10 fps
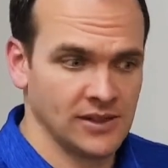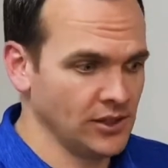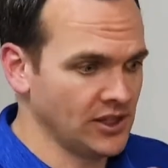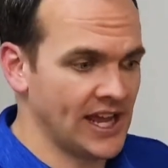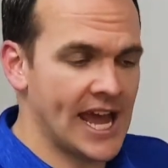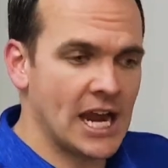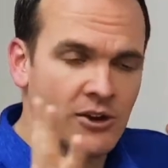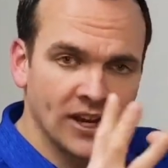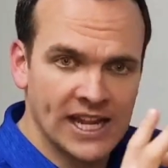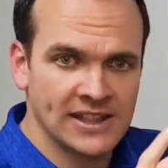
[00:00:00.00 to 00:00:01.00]
They're going to
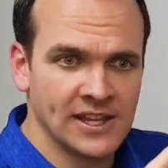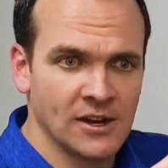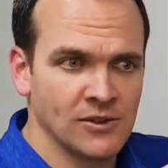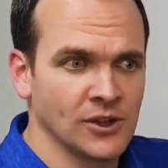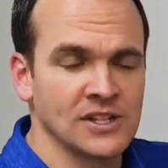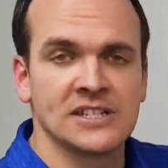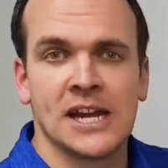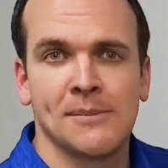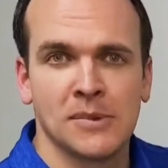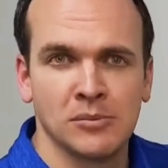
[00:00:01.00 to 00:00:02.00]
aggregate there. They're going to
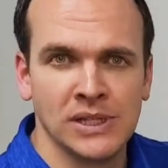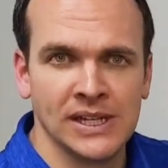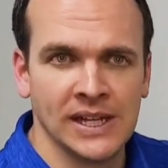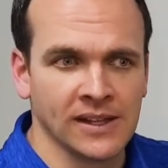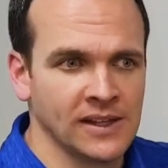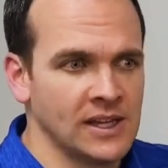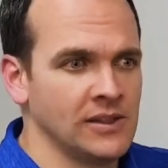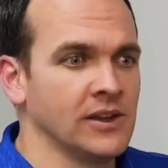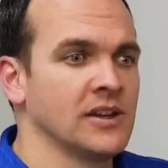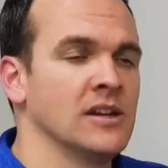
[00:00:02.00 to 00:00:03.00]
stop the bleeding.
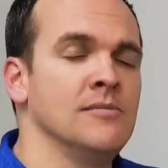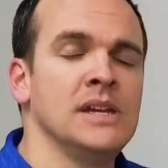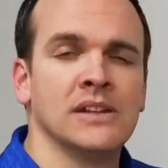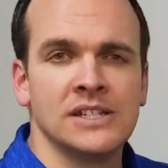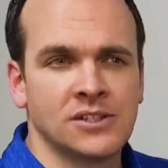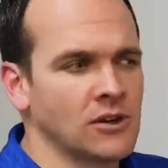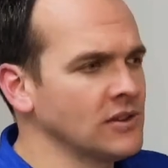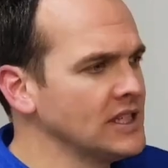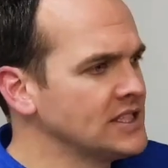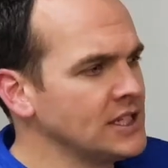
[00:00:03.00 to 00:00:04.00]
They're going to immediately start
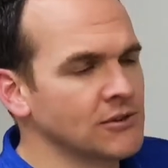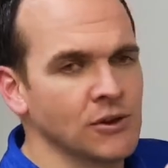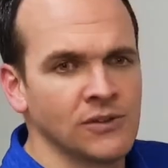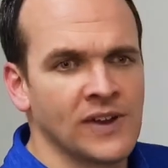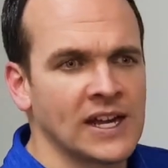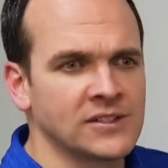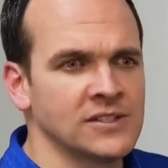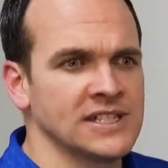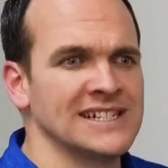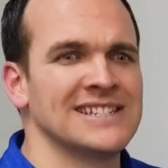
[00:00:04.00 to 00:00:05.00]
releasing growth
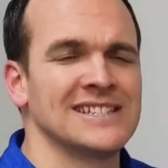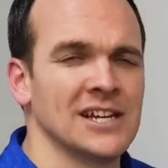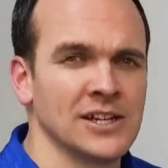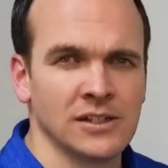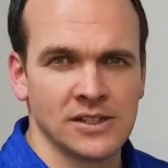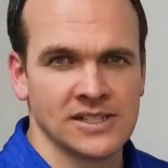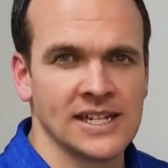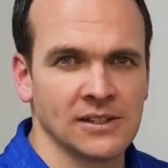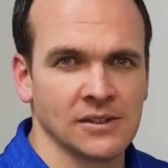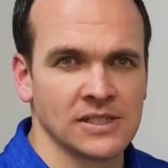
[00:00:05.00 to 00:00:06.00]
factors and cellular
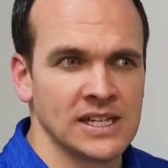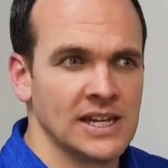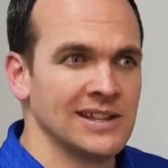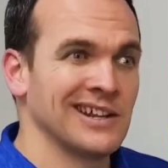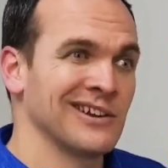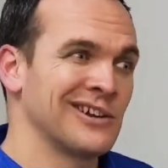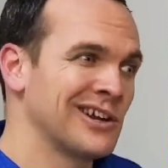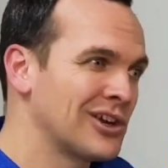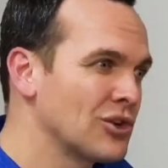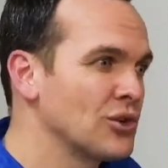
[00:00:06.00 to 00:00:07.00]
signals that are going
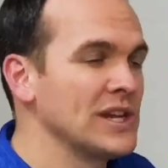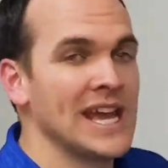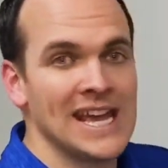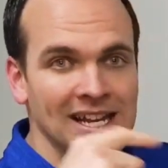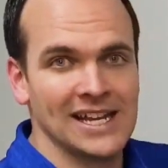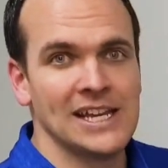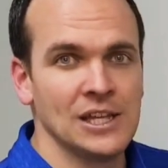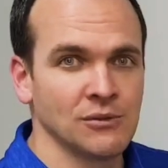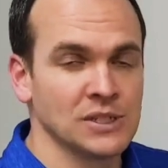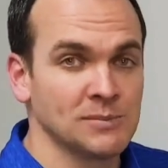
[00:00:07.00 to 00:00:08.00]
to create a
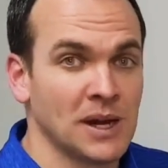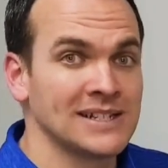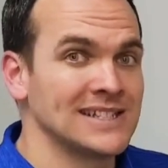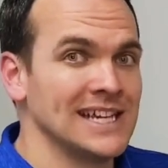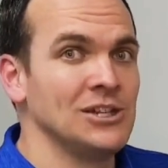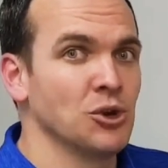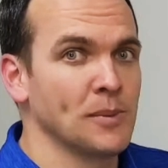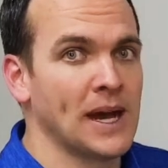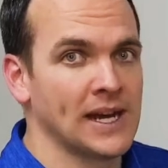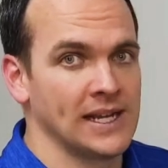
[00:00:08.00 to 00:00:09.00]
healing response in your
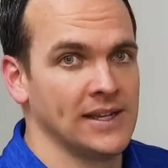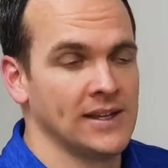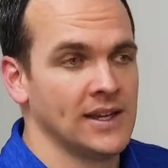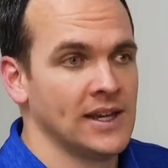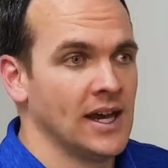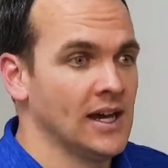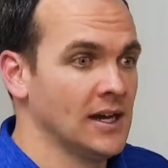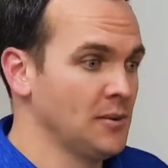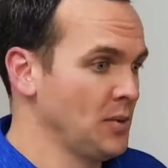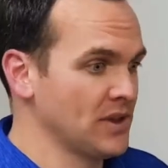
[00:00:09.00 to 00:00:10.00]
body,
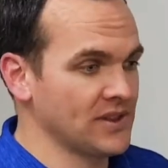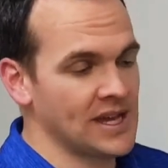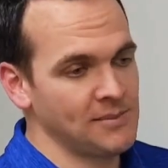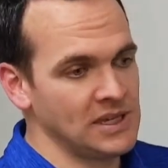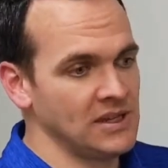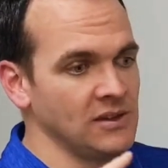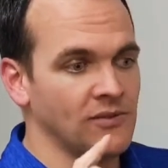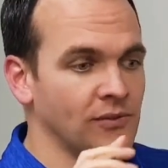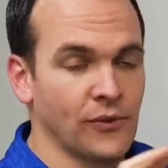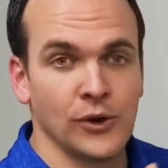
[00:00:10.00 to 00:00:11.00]
whether that be
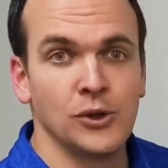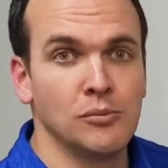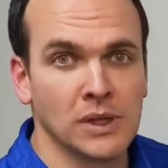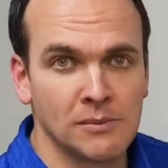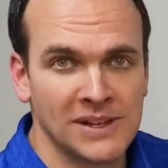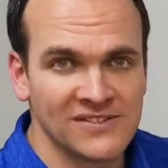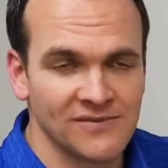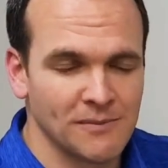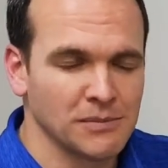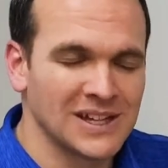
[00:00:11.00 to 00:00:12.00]
for new blood
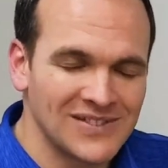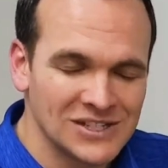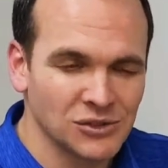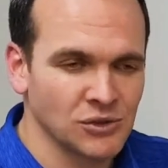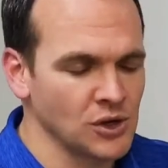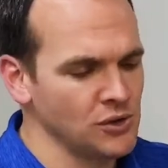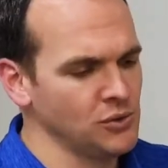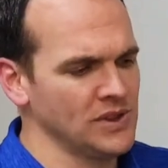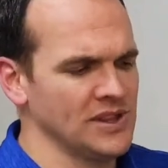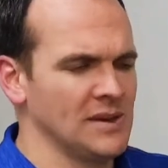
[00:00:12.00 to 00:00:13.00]
vessel
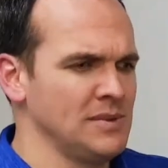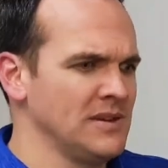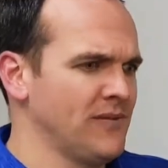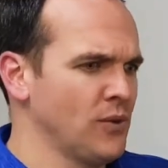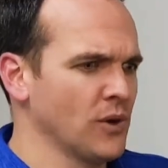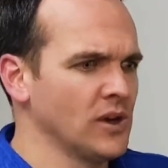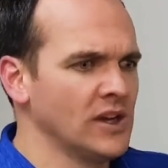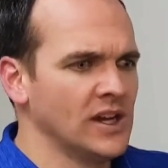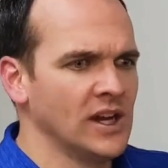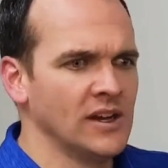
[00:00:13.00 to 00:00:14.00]
growth, whether that be for
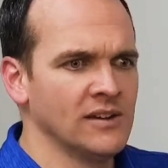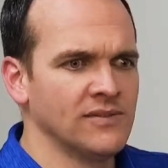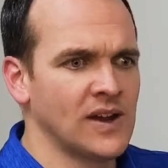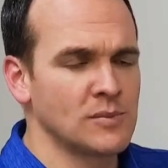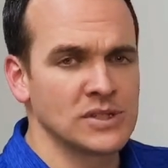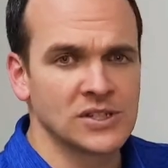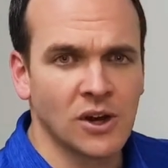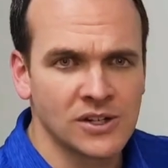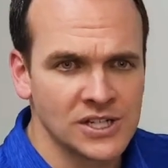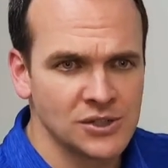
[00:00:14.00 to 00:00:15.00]
fibrous
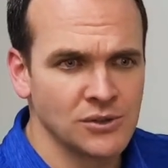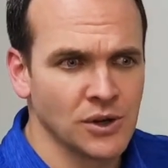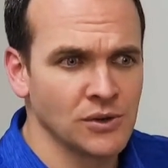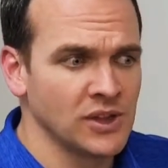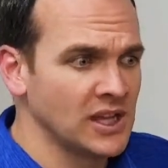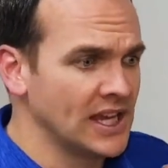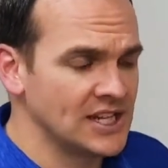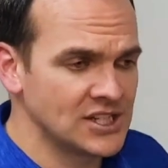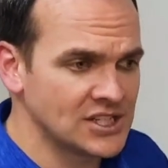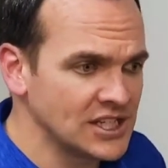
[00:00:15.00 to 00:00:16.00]
scar tissue growth,
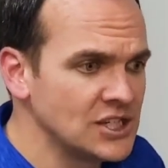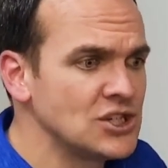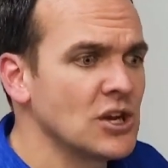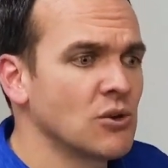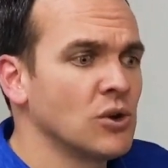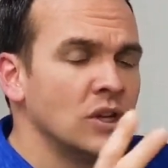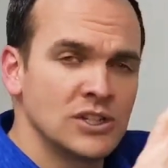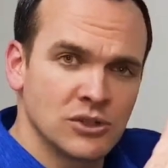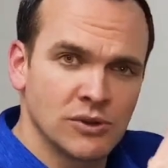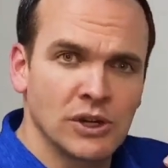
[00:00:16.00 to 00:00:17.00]
and just in general
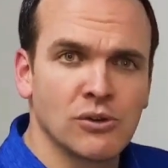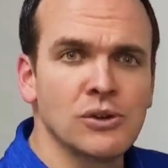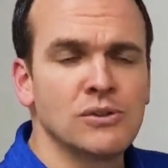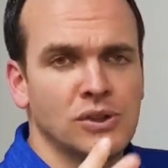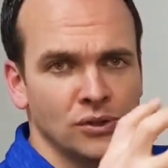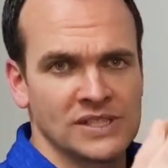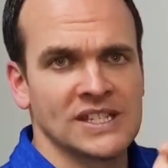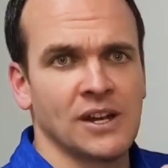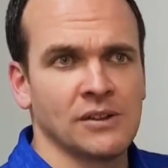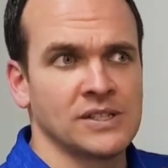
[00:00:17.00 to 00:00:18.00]
to recruit those
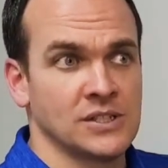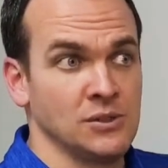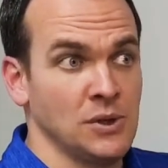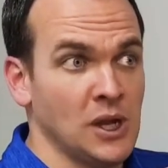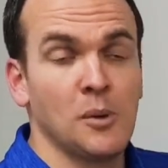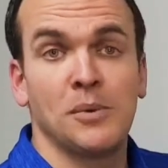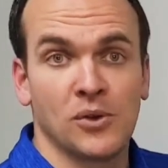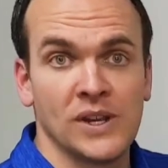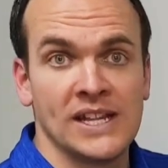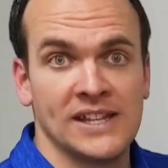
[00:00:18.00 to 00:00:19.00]
cells to help
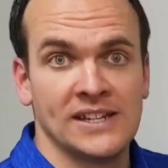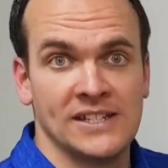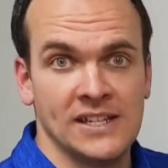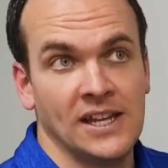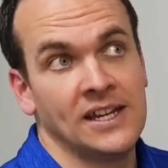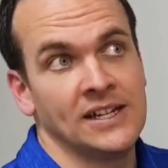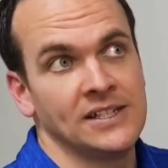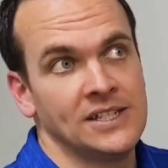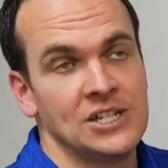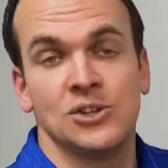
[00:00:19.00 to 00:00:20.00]
create that
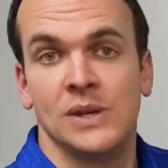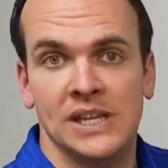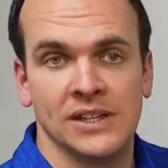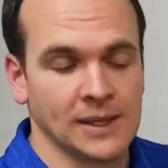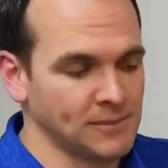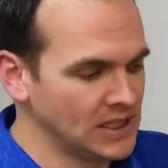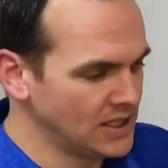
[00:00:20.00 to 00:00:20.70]
tissue healing.